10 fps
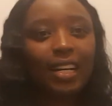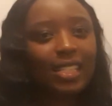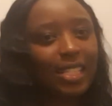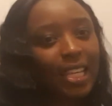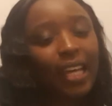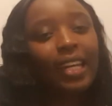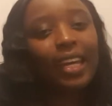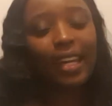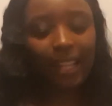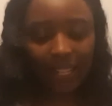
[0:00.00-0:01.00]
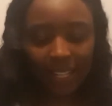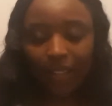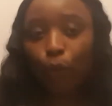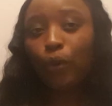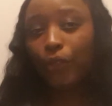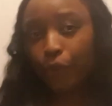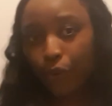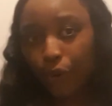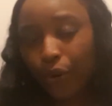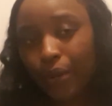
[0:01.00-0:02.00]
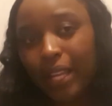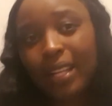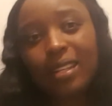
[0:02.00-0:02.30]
sending, withdrawing.